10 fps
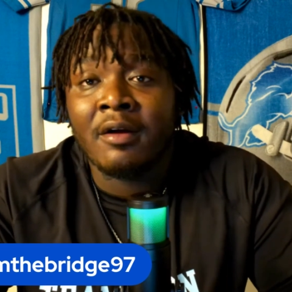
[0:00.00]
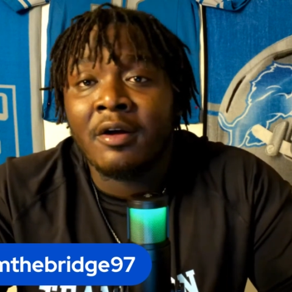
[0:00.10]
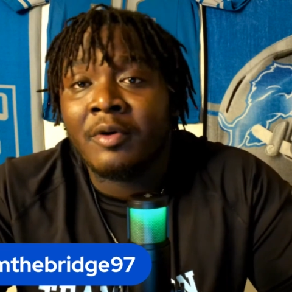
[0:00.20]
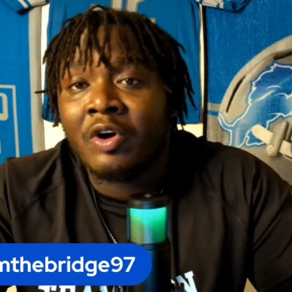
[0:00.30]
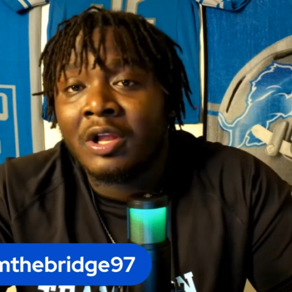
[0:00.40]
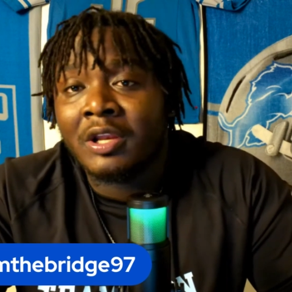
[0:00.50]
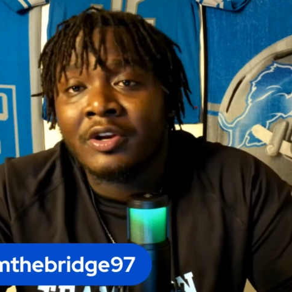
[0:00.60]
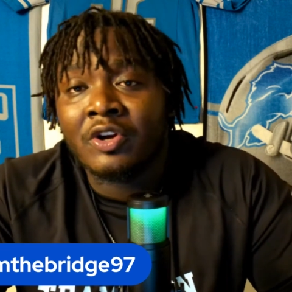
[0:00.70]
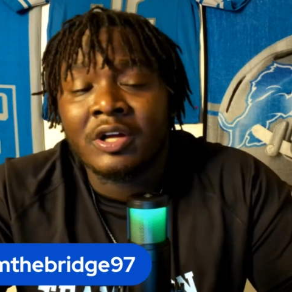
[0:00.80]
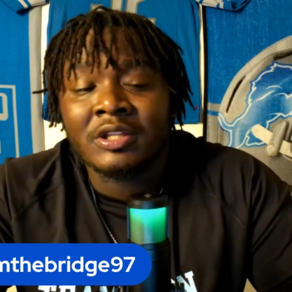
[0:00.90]
All in
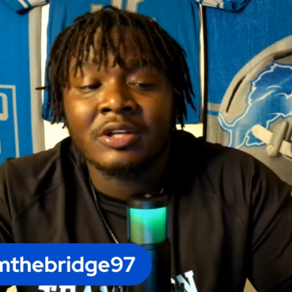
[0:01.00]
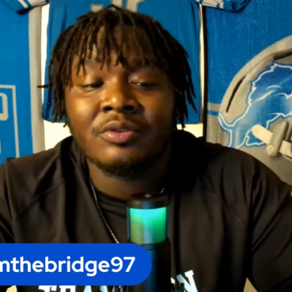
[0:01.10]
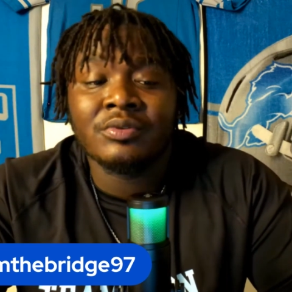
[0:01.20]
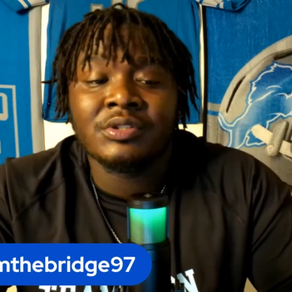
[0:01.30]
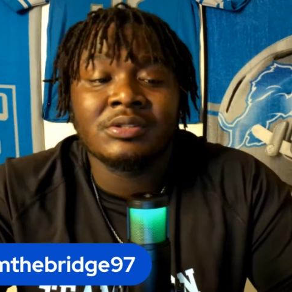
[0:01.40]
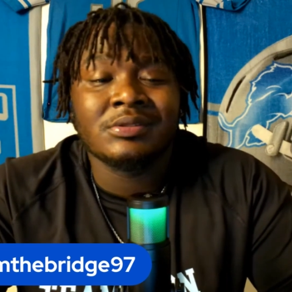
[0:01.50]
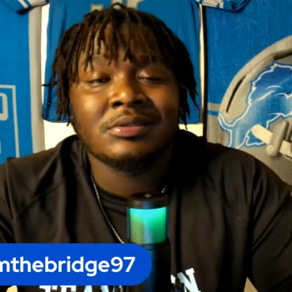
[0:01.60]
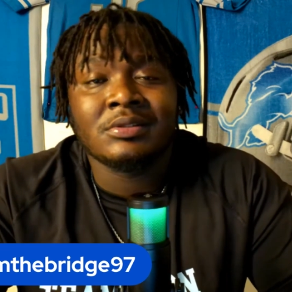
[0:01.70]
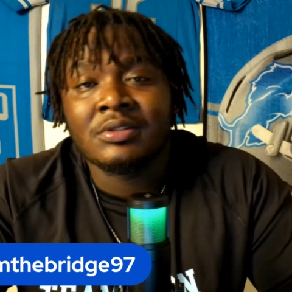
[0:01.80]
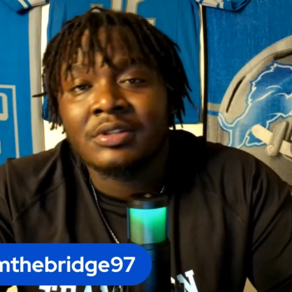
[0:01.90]
all, I think it was
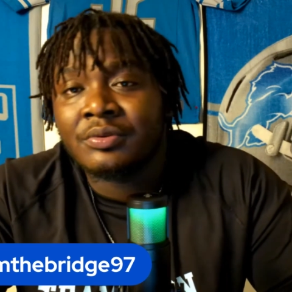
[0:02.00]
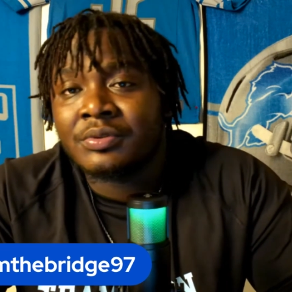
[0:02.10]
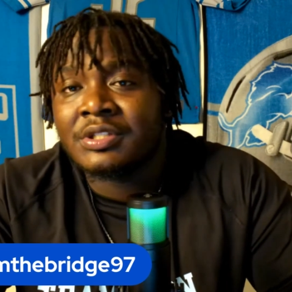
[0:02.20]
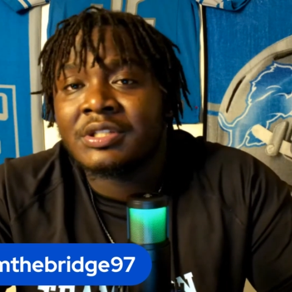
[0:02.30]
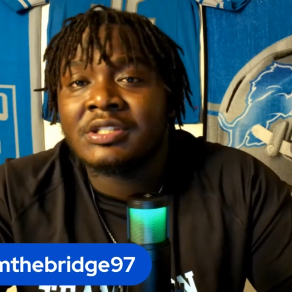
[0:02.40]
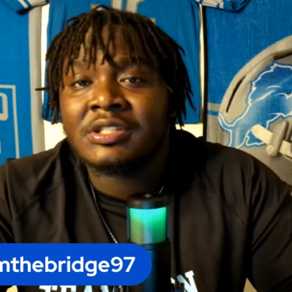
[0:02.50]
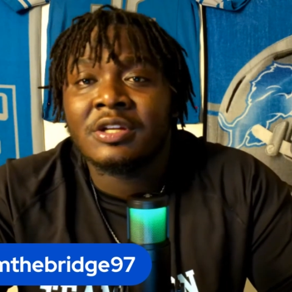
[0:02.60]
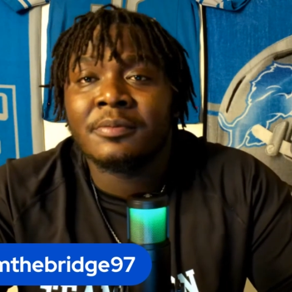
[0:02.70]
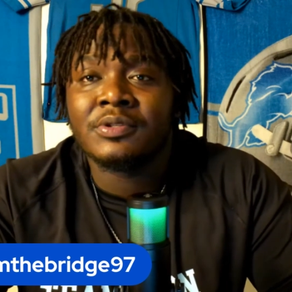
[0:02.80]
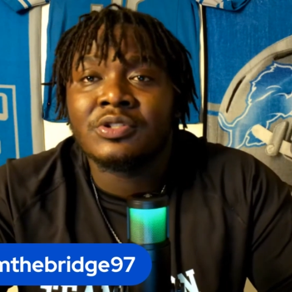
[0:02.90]
a decent
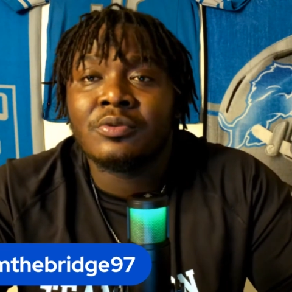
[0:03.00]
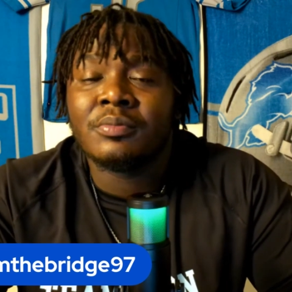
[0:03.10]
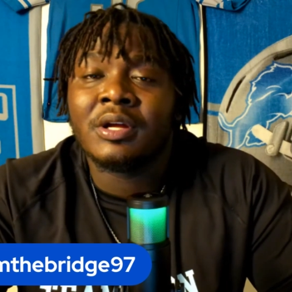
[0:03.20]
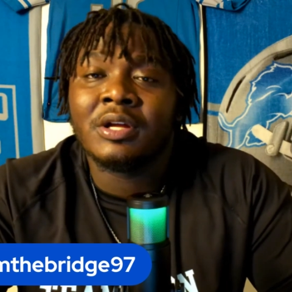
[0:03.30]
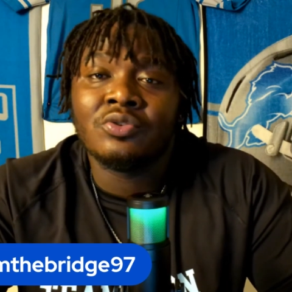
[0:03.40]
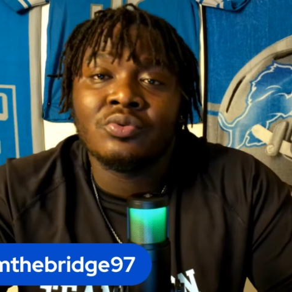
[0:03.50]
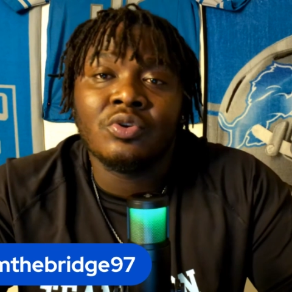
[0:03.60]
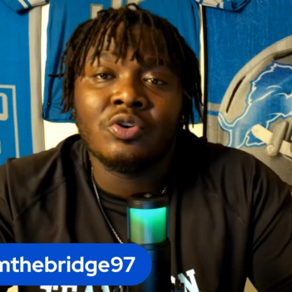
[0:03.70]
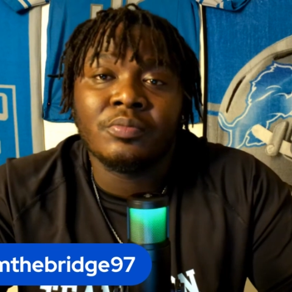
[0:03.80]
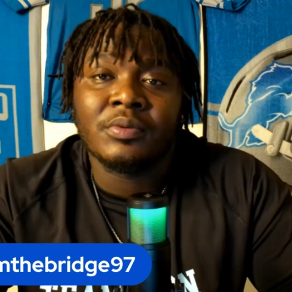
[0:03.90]
episode, but I do
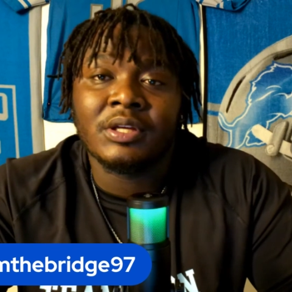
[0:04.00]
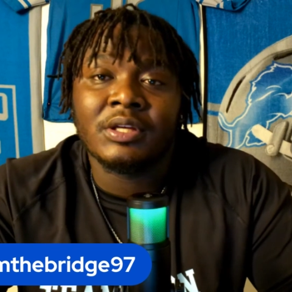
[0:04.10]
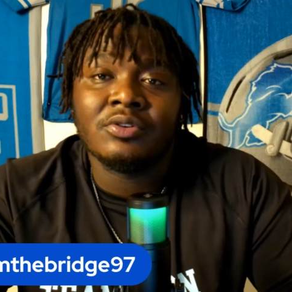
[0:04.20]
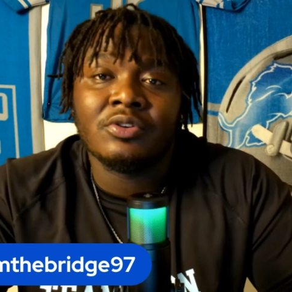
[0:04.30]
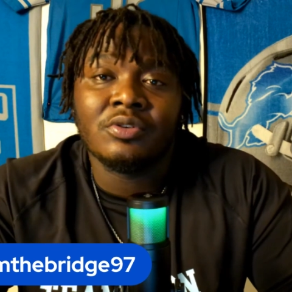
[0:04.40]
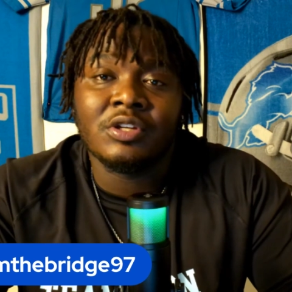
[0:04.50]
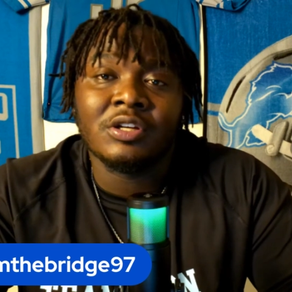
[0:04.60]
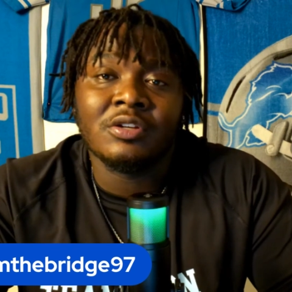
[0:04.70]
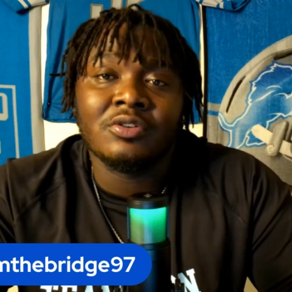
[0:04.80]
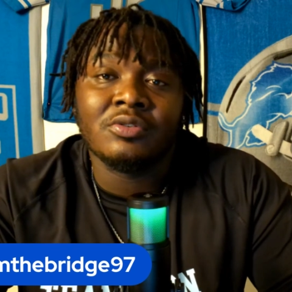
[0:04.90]
hope they dig a
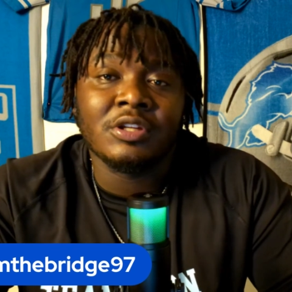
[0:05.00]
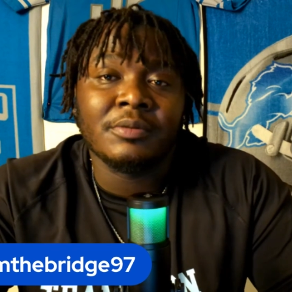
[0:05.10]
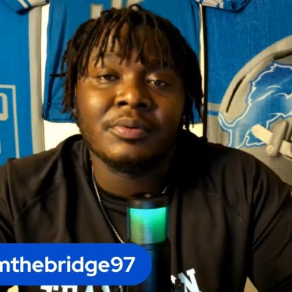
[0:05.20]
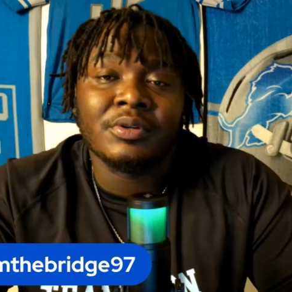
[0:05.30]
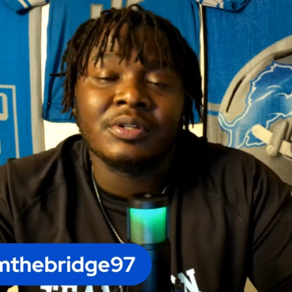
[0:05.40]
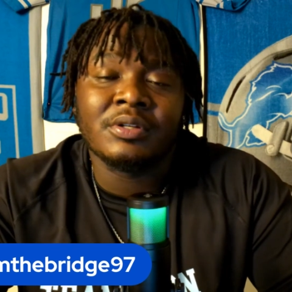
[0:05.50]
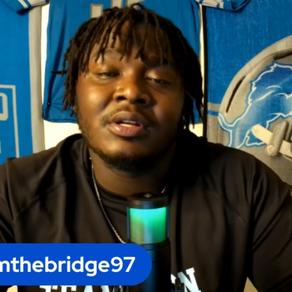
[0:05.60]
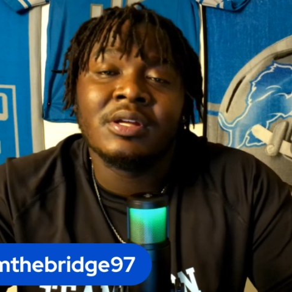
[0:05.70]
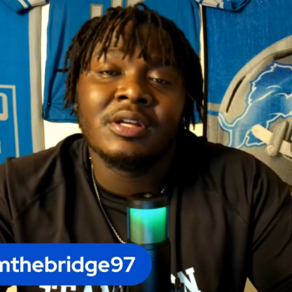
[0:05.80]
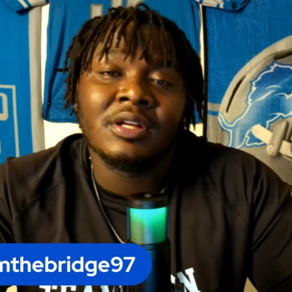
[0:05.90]
little deeper to
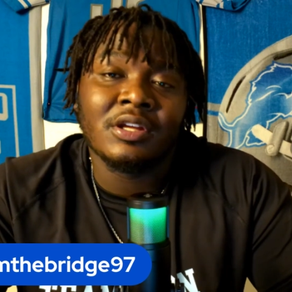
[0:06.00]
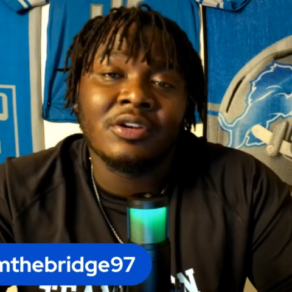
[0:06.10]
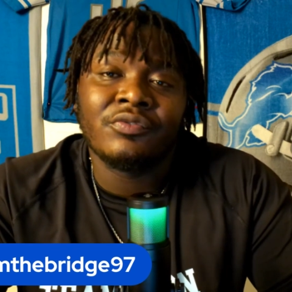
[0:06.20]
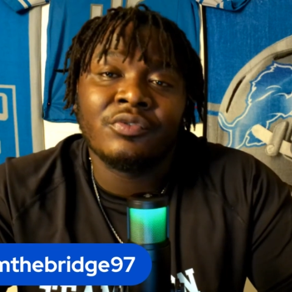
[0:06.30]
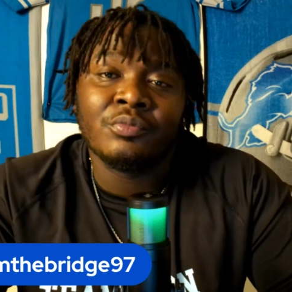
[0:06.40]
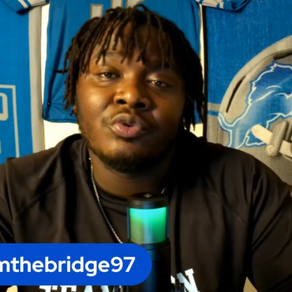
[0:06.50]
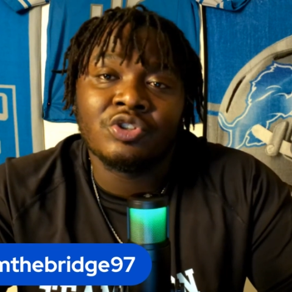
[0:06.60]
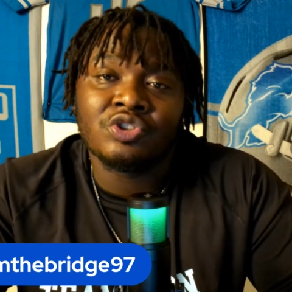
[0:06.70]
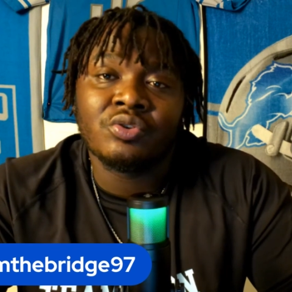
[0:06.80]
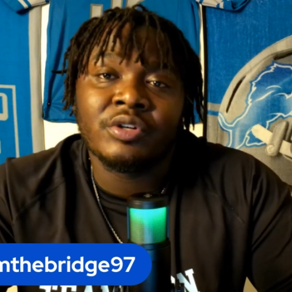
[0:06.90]
get a few more
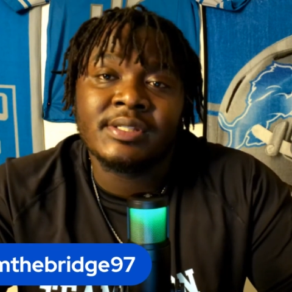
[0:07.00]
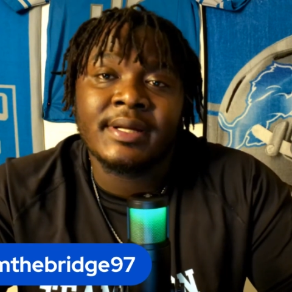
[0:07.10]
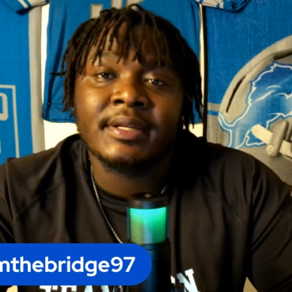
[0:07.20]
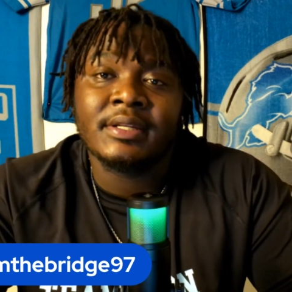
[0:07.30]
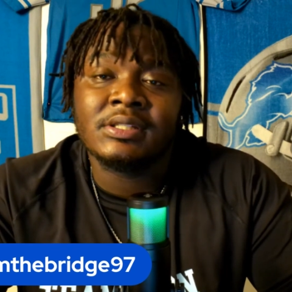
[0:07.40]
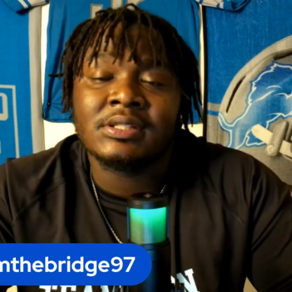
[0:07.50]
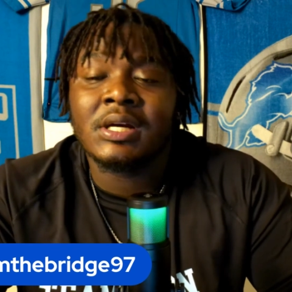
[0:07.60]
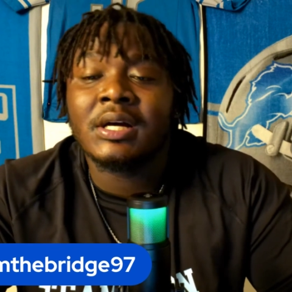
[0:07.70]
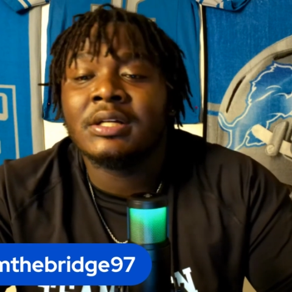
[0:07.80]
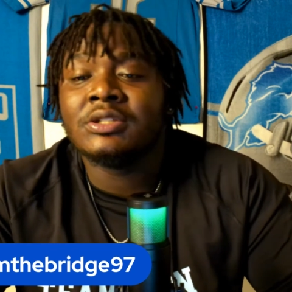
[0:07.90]
stories out of these
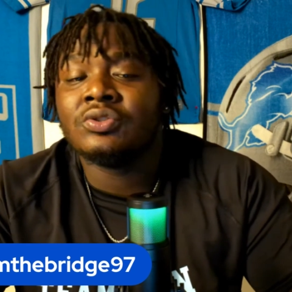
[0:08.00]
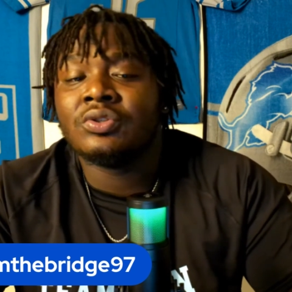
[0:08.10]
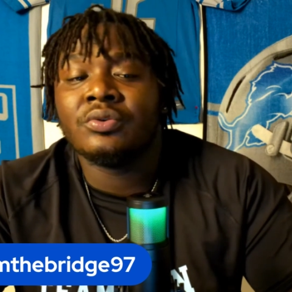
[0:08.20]
guys. You know,